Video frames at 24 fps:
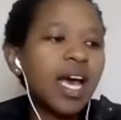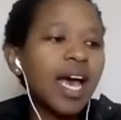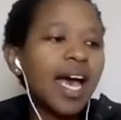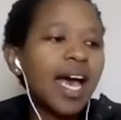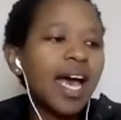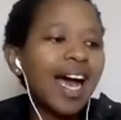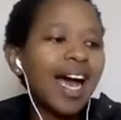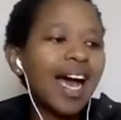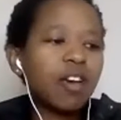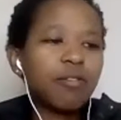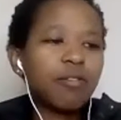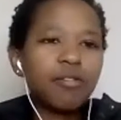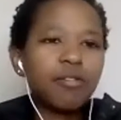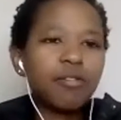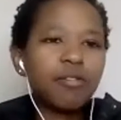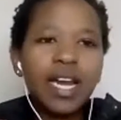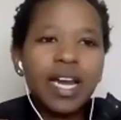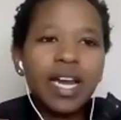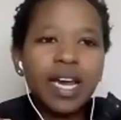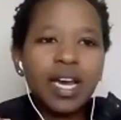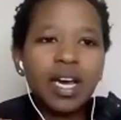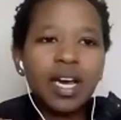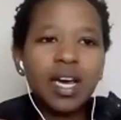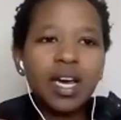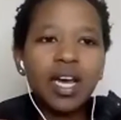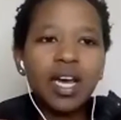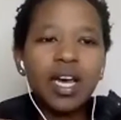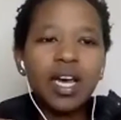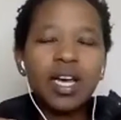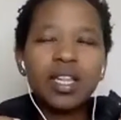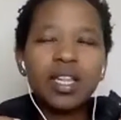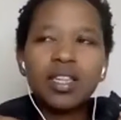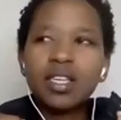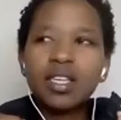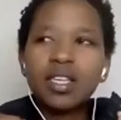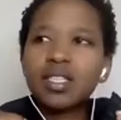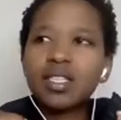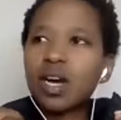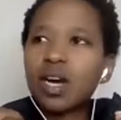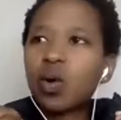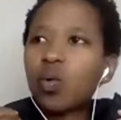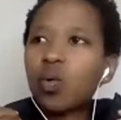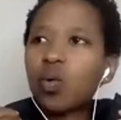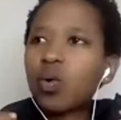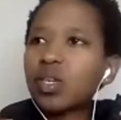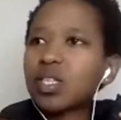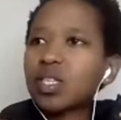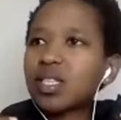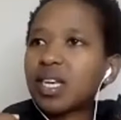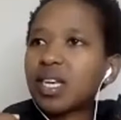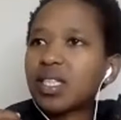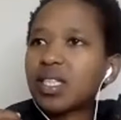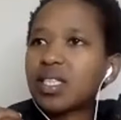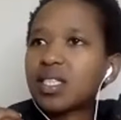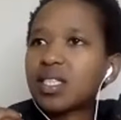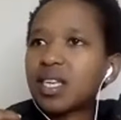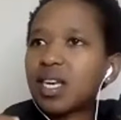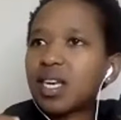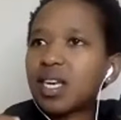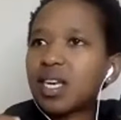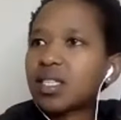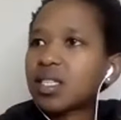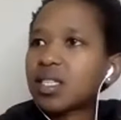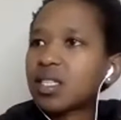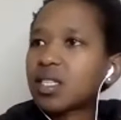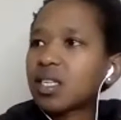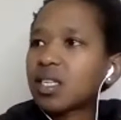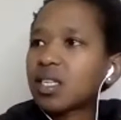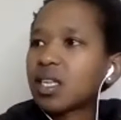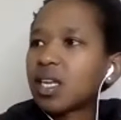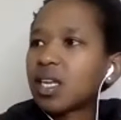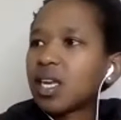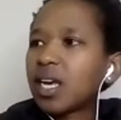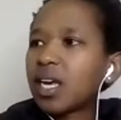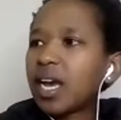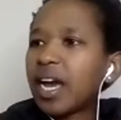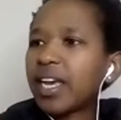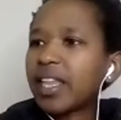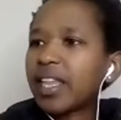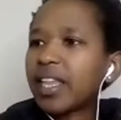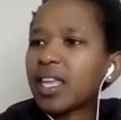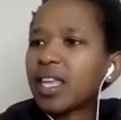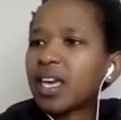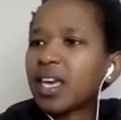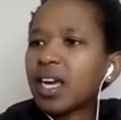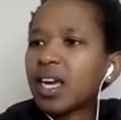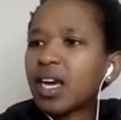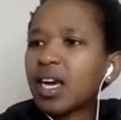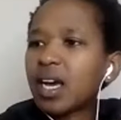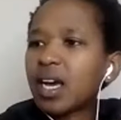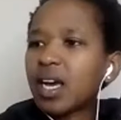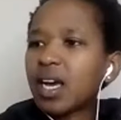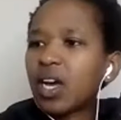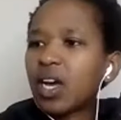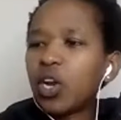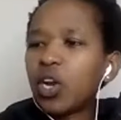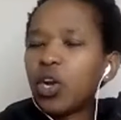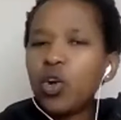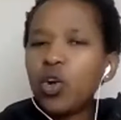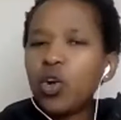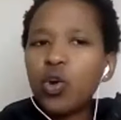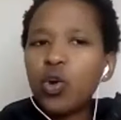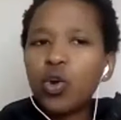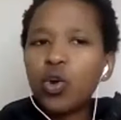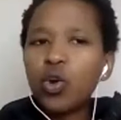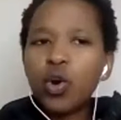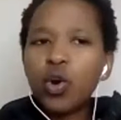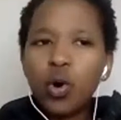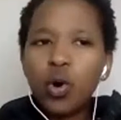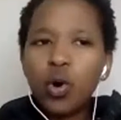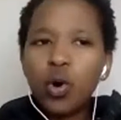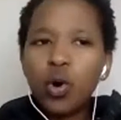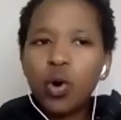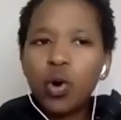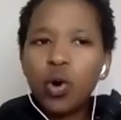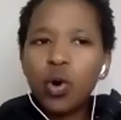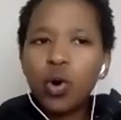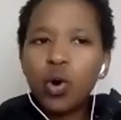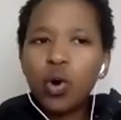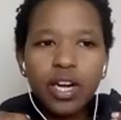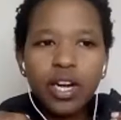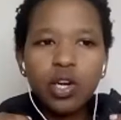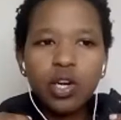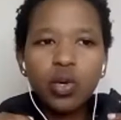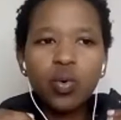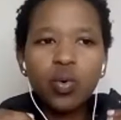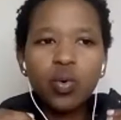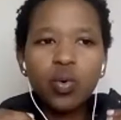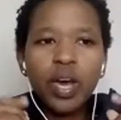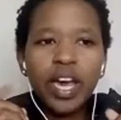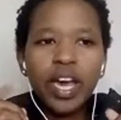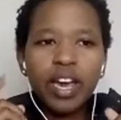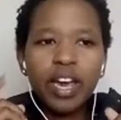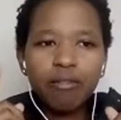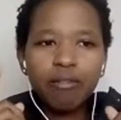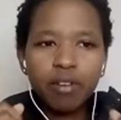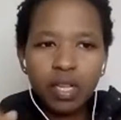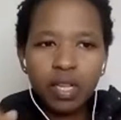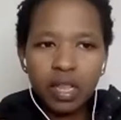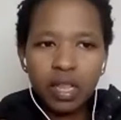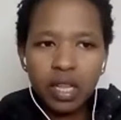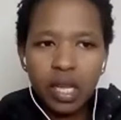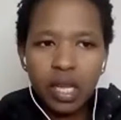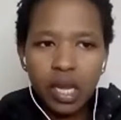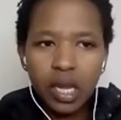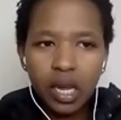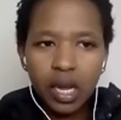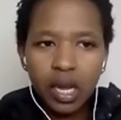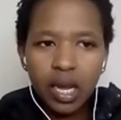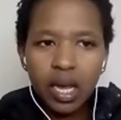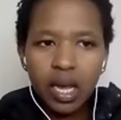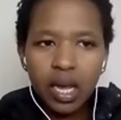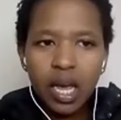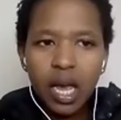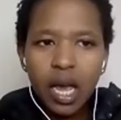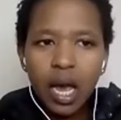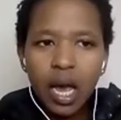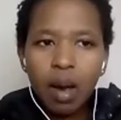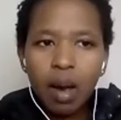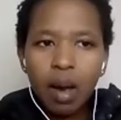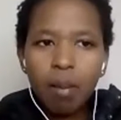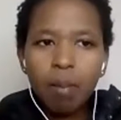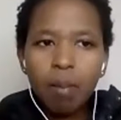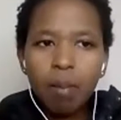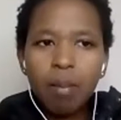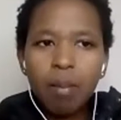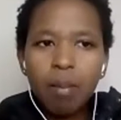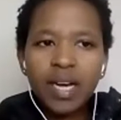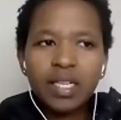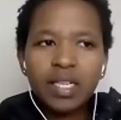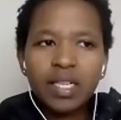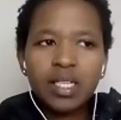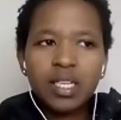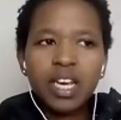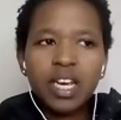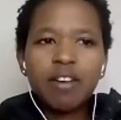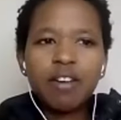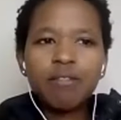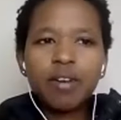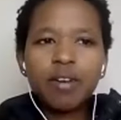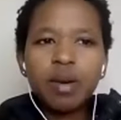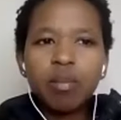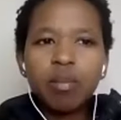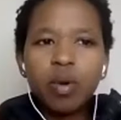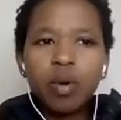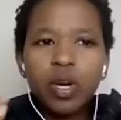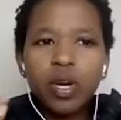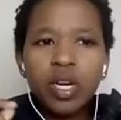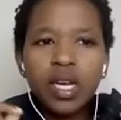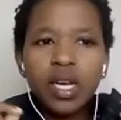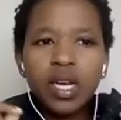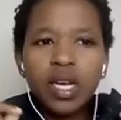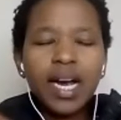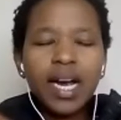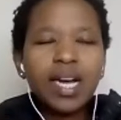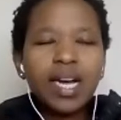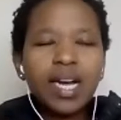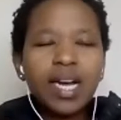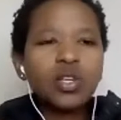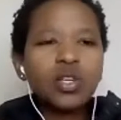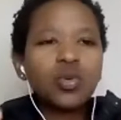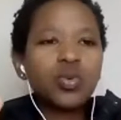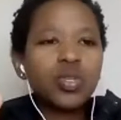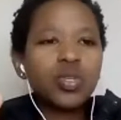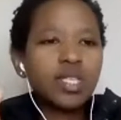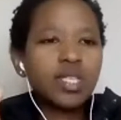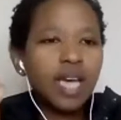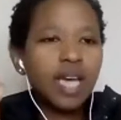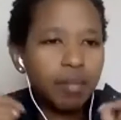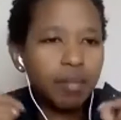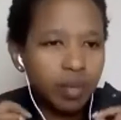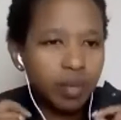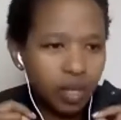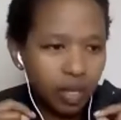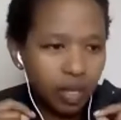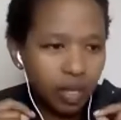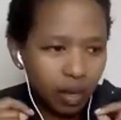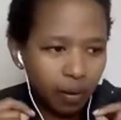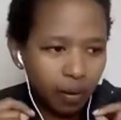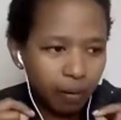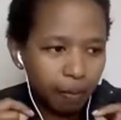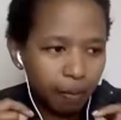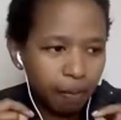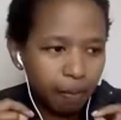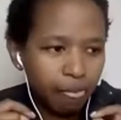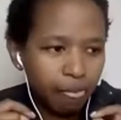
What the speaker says: I feel like there's a quote that says, I think no one can do everything, but everybody can do something.